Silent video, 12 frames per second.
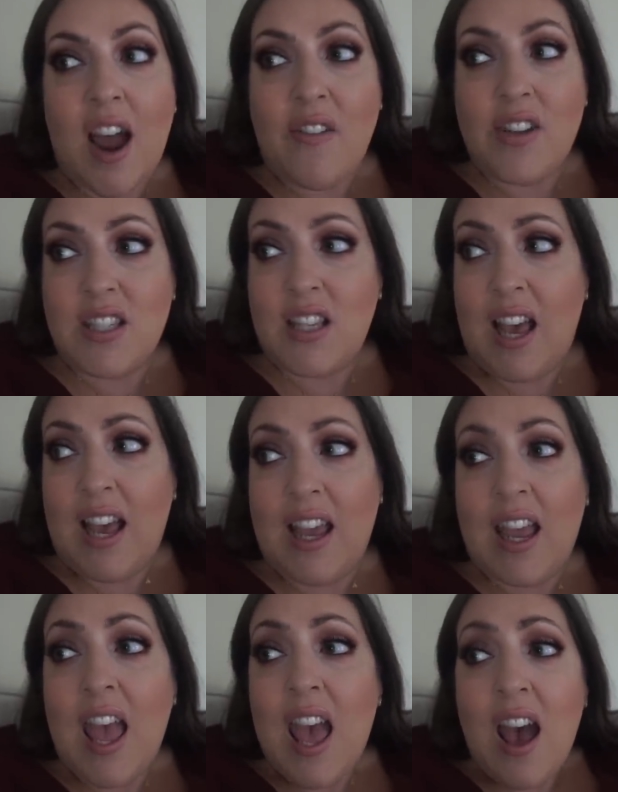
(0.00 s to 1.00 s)
I was
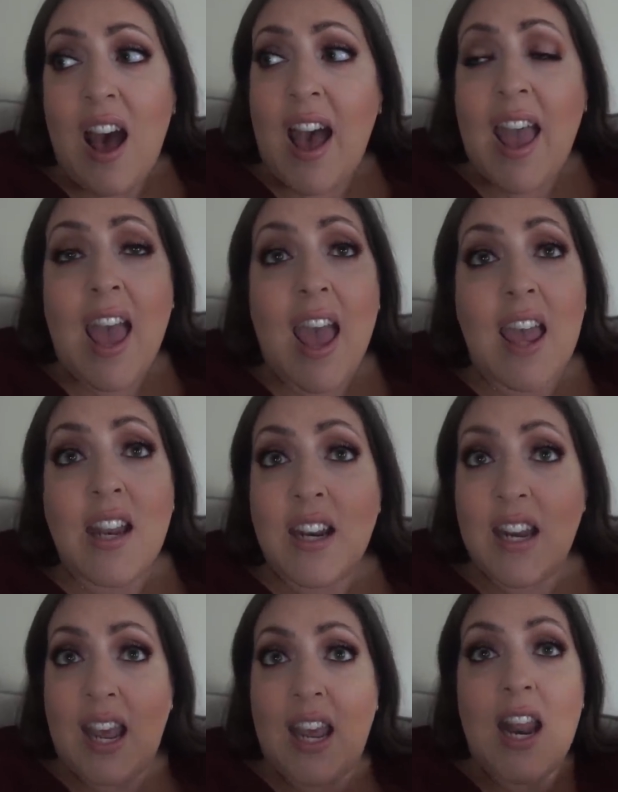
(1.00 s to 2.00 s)
like, I
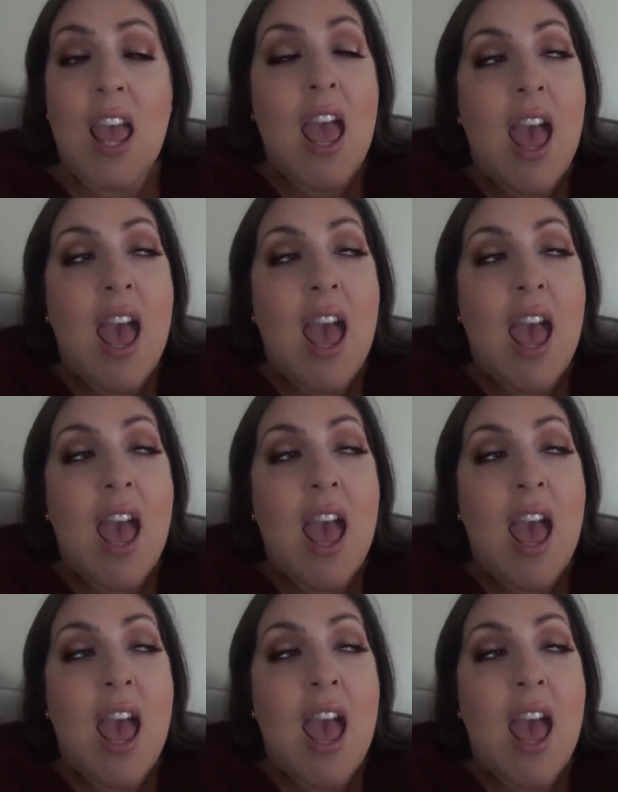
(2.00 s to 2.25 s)
hated it.